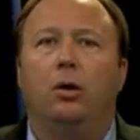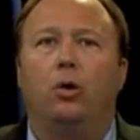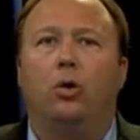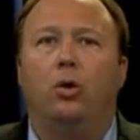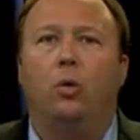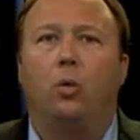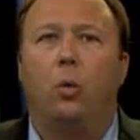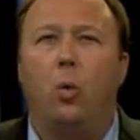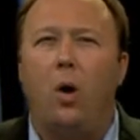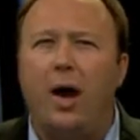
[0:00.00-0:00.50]

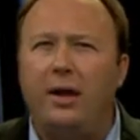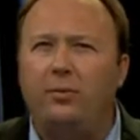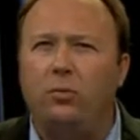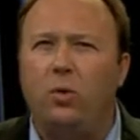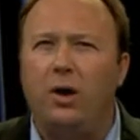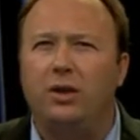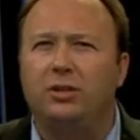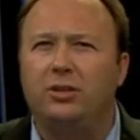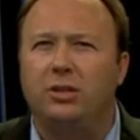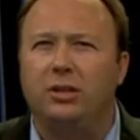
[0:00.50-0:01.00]
what
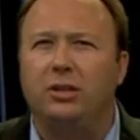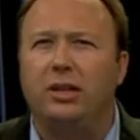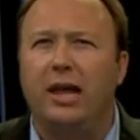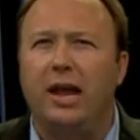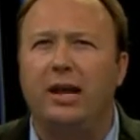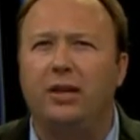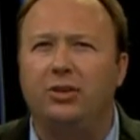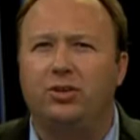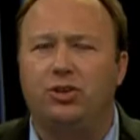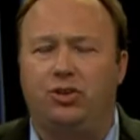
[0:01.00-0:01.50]
was the
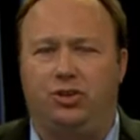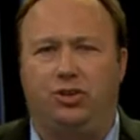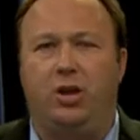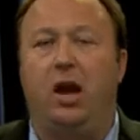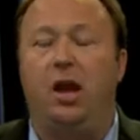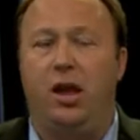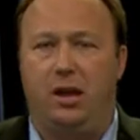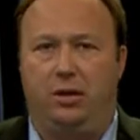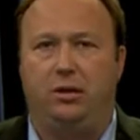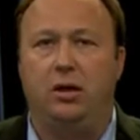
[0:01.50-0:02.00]
latest
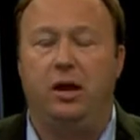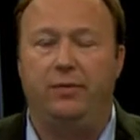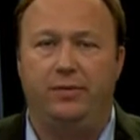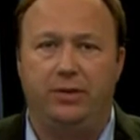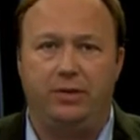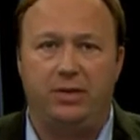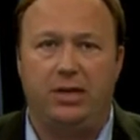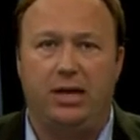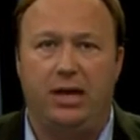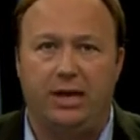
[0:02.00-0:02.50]
stunt of
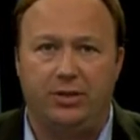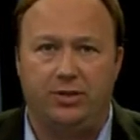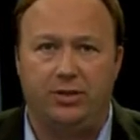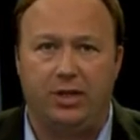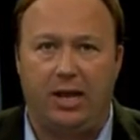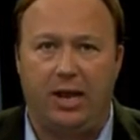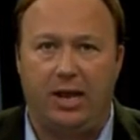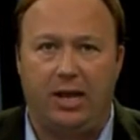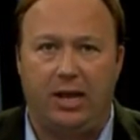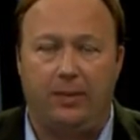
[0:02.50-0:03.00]
the
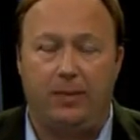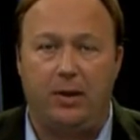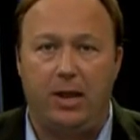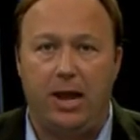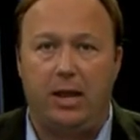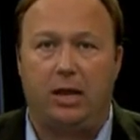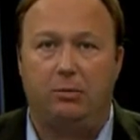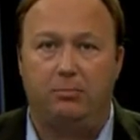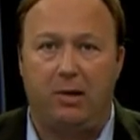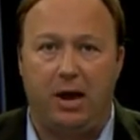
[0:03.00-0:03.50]
TSA and the
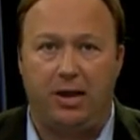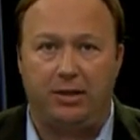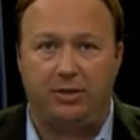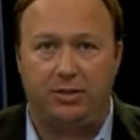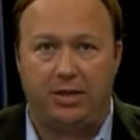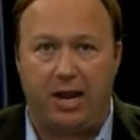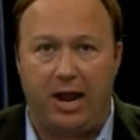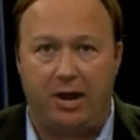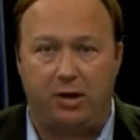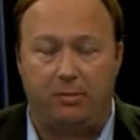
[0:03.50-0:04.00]
naked body
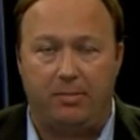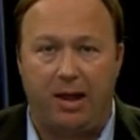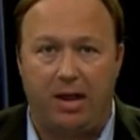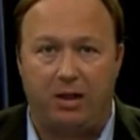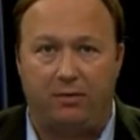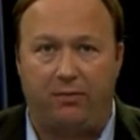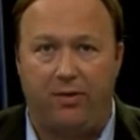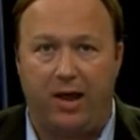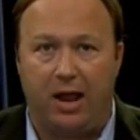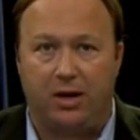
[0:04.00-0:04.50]
scanner
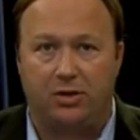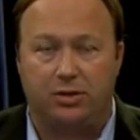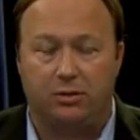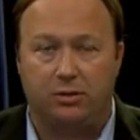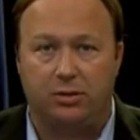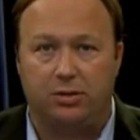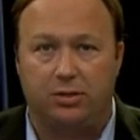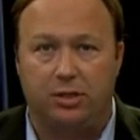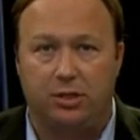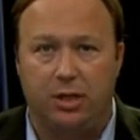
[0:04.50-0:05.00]

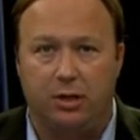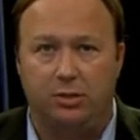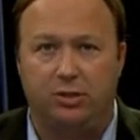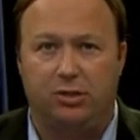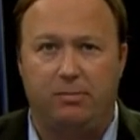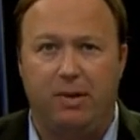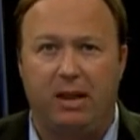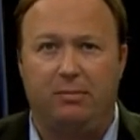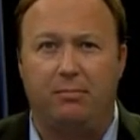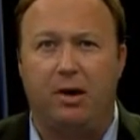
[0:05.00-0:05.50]
manufacturers and those
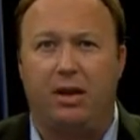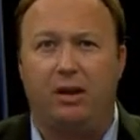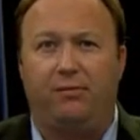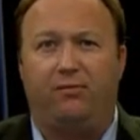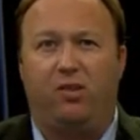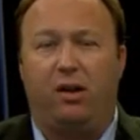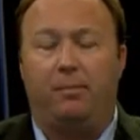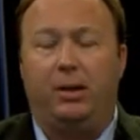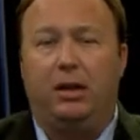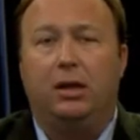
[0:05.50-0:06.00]
that make money
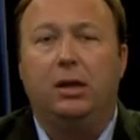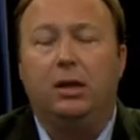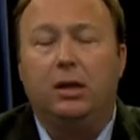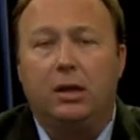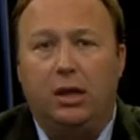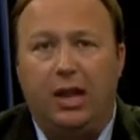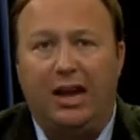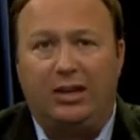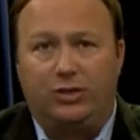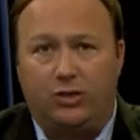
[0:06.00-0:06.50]
from it,
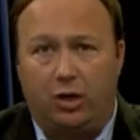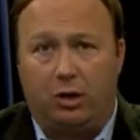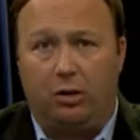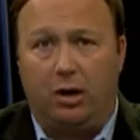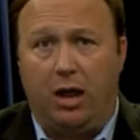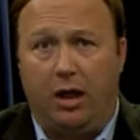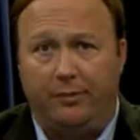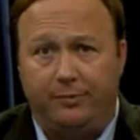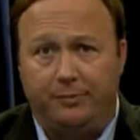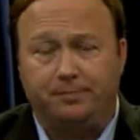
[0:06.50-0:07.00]
like
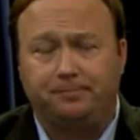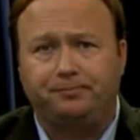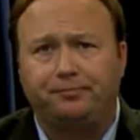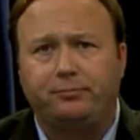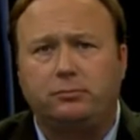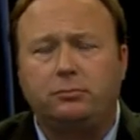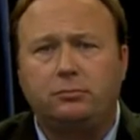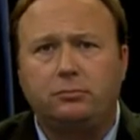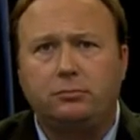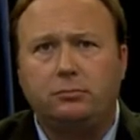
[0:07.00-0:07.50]
Chertoff?
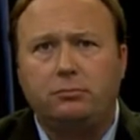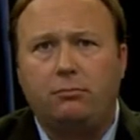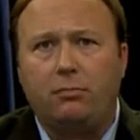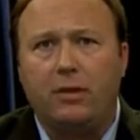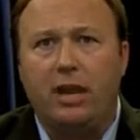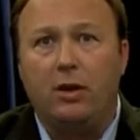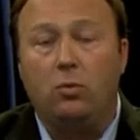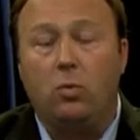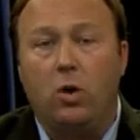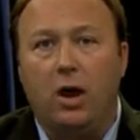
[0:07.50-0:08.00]

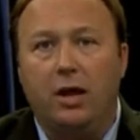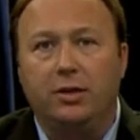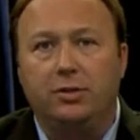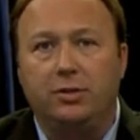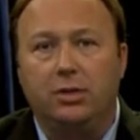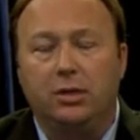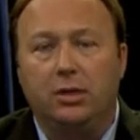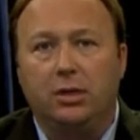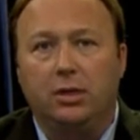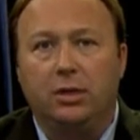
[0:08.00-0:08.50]
It
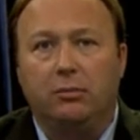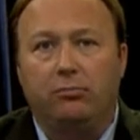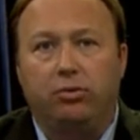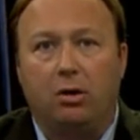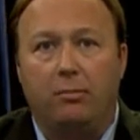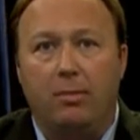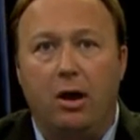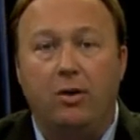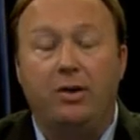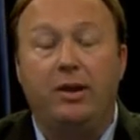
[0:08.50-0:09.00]
was
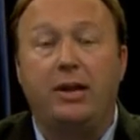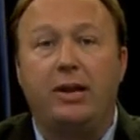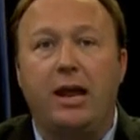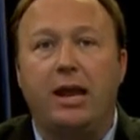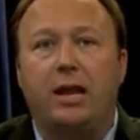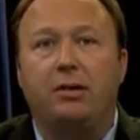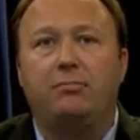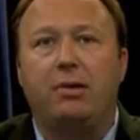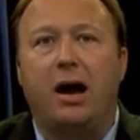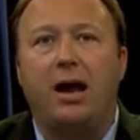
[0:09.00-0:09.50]
promoting
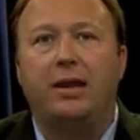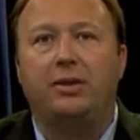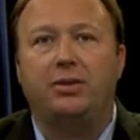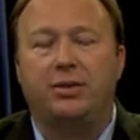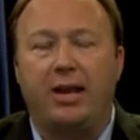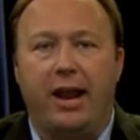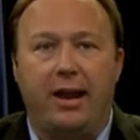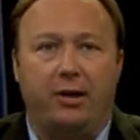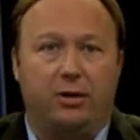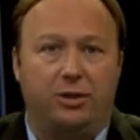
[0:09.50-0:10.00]
naked body
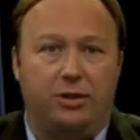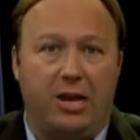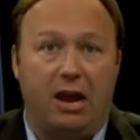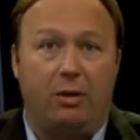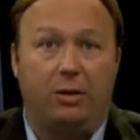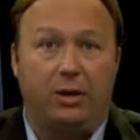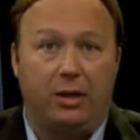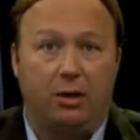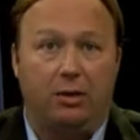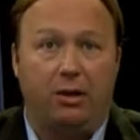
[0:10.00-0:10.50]
scanners
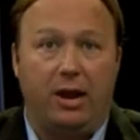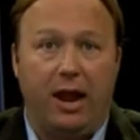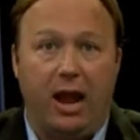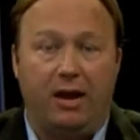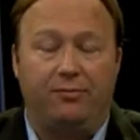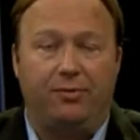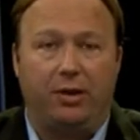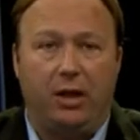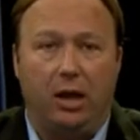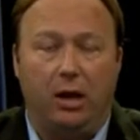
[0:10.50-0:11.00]
now a year and a
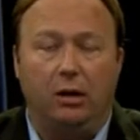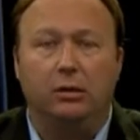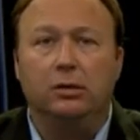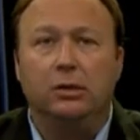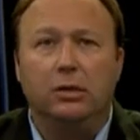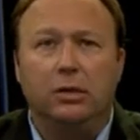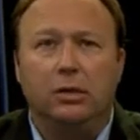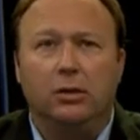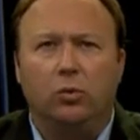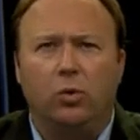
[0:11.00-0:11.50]
half ago
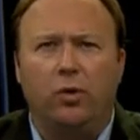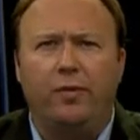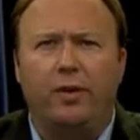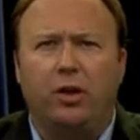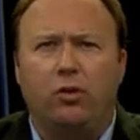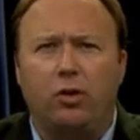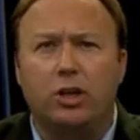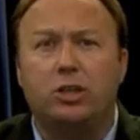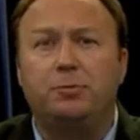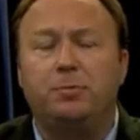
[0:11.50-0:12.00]
when the
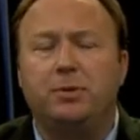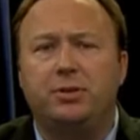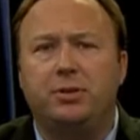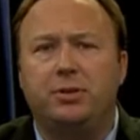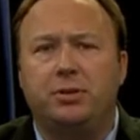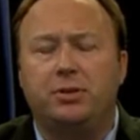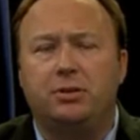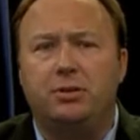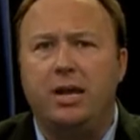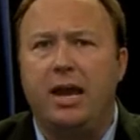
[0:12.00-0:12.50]

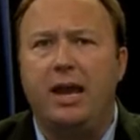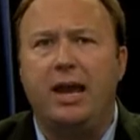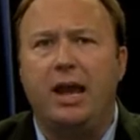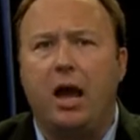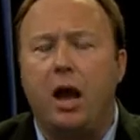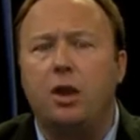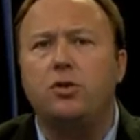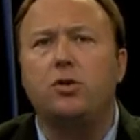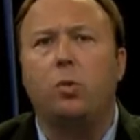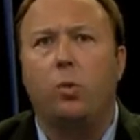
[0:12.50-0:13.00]
Christmas Day
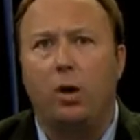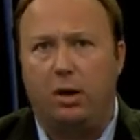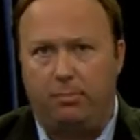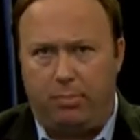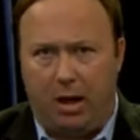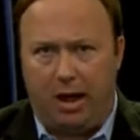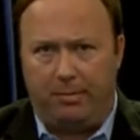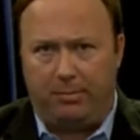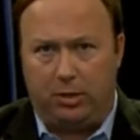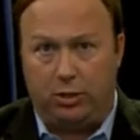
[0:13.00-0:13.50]
underwear
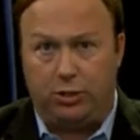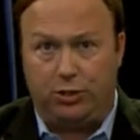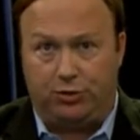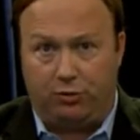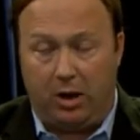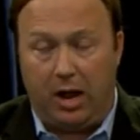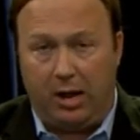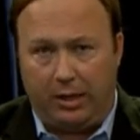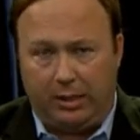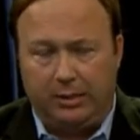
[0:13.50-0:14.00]
bomber
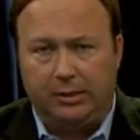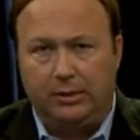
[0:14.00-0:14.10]
struck.